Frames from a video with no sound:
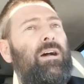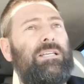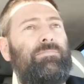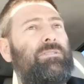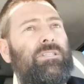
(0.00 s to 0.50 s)
think
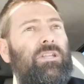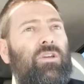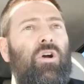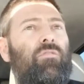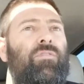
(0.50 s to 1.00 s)
my husband's
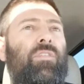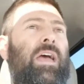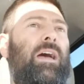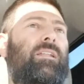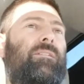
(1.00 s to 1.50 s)
gonna go for
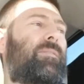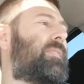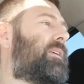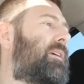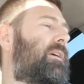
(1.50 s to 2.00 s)
that.
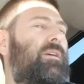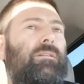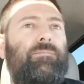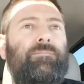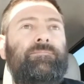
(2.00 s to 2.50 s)

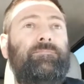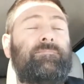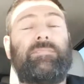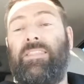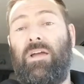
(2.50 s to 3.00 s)

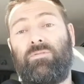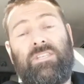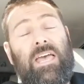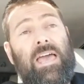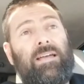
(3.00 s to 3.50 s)
And that
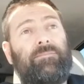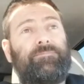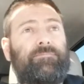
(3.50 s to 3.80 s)
was that.